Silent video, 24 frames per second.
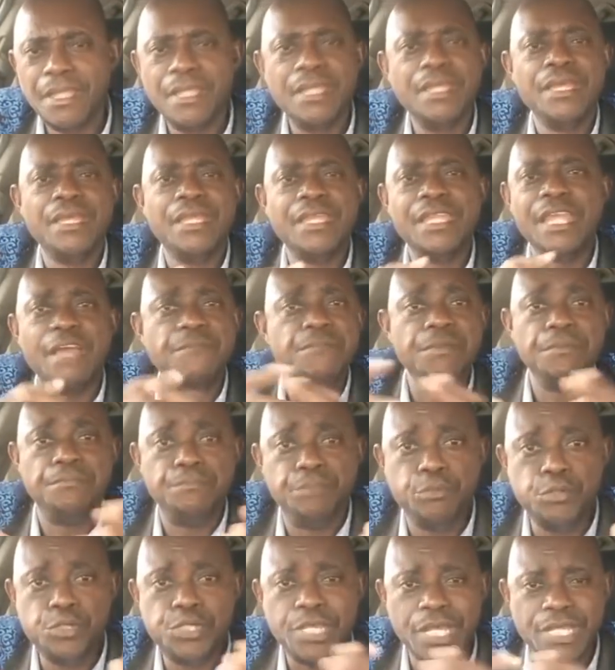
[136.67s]
they'll be
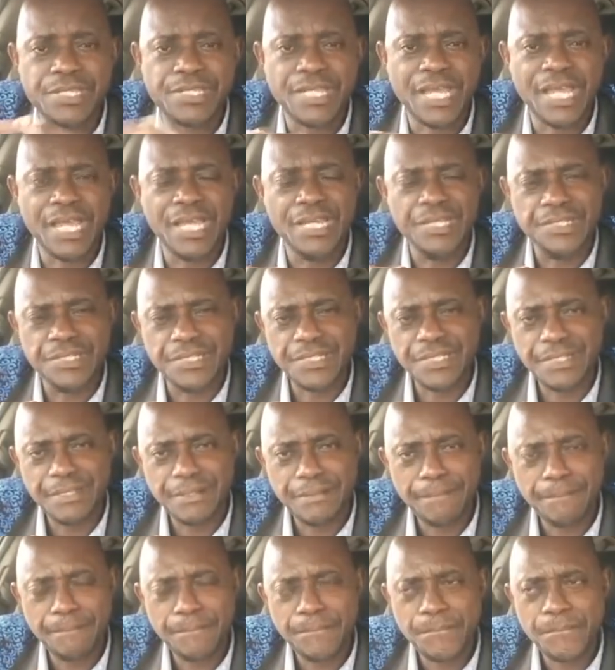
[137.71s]
pushed aside.
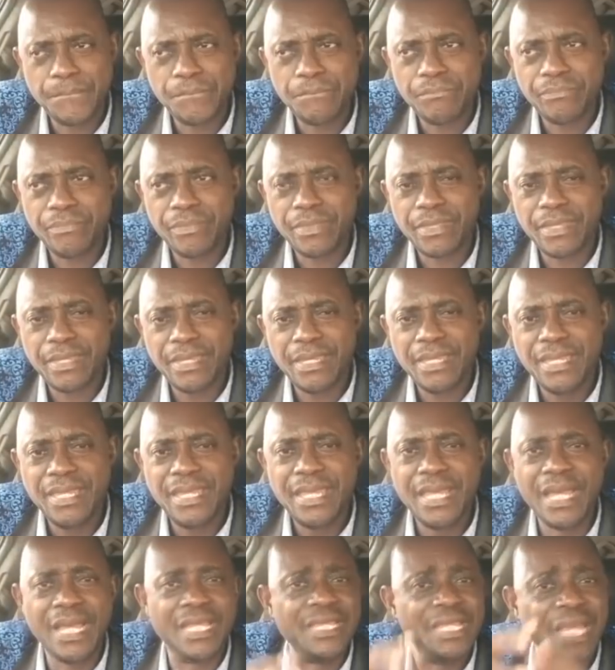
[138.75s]

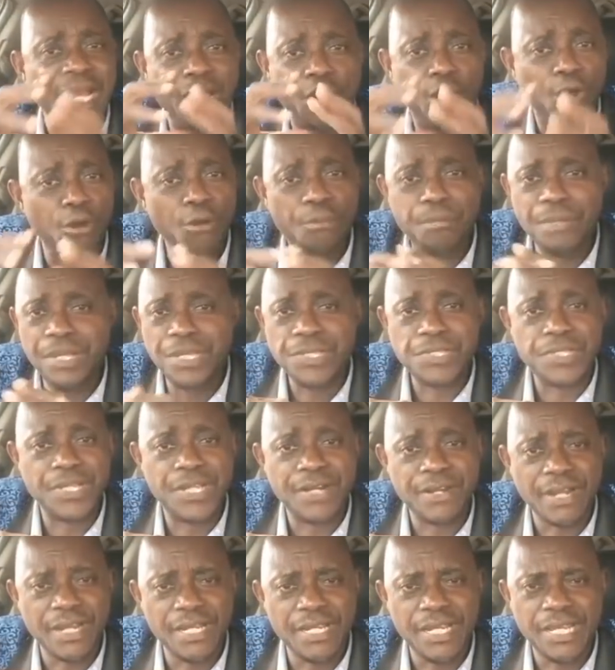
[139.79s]
And that company is
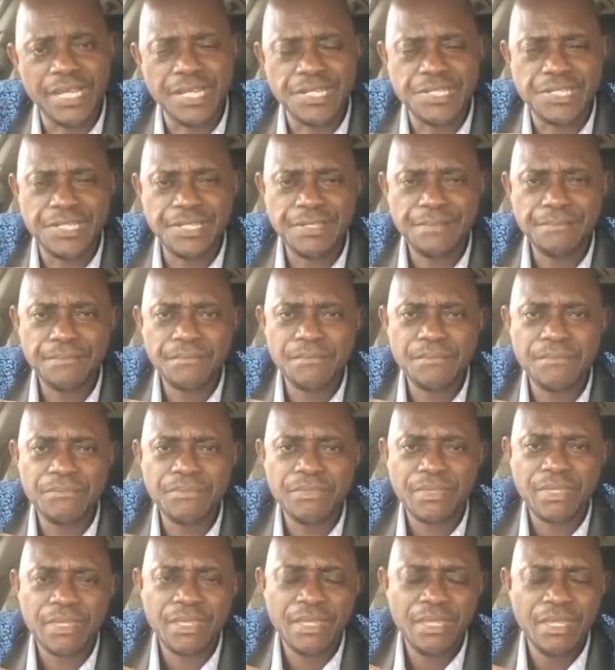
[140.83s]
grounded.
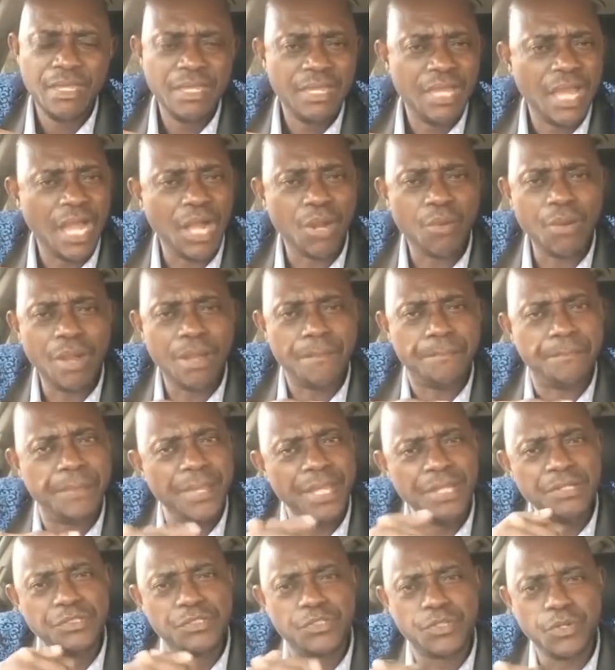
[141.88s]
I go
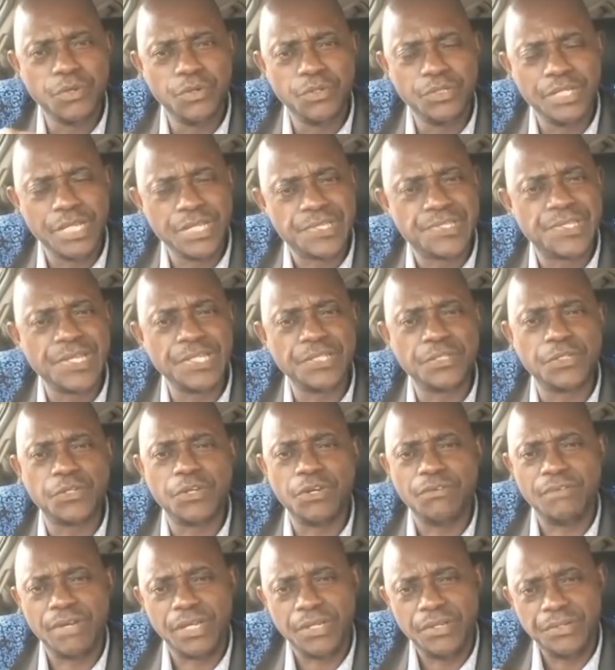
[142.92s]
appeal to the state
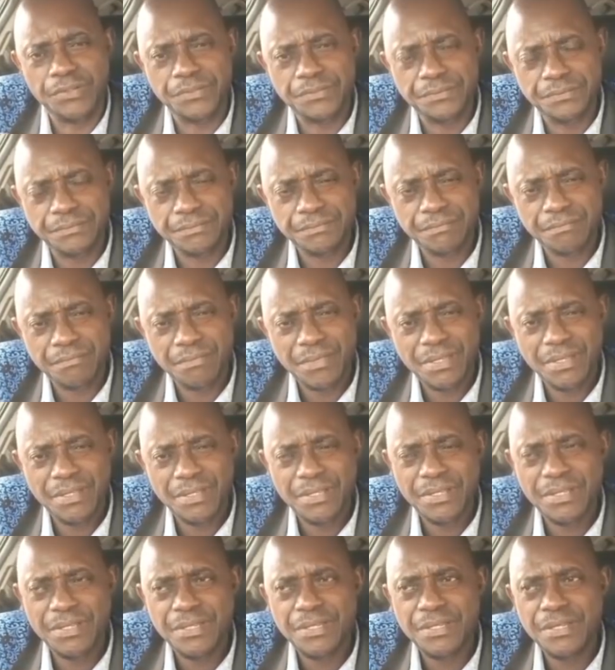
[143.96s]
governor,
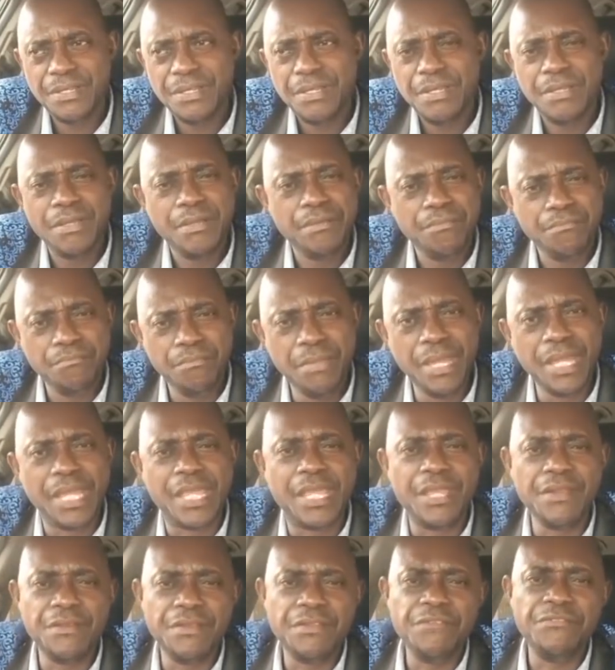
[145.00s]
make
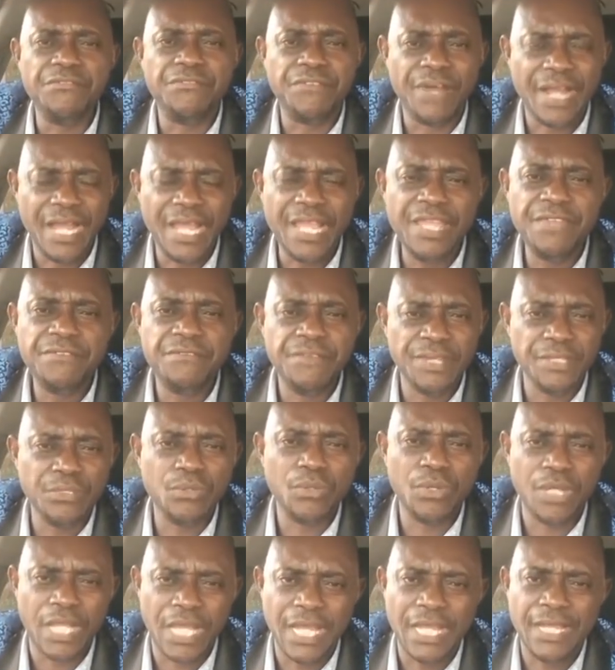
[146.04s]
it revive Edo
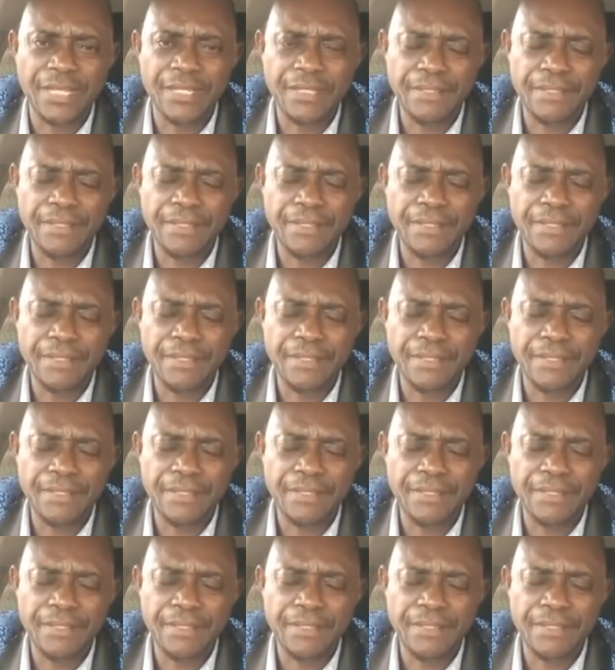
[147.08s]
line.